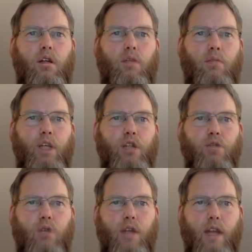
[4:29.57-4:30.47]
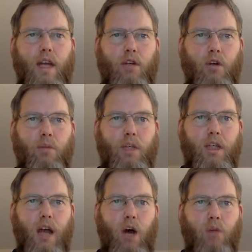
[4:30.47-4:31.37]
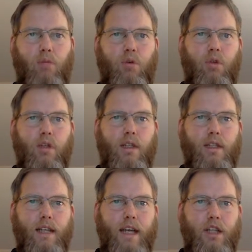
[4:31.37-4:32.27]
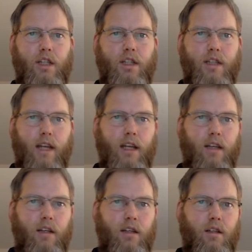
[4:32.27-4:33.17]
make sure that your MIDI output is actually sent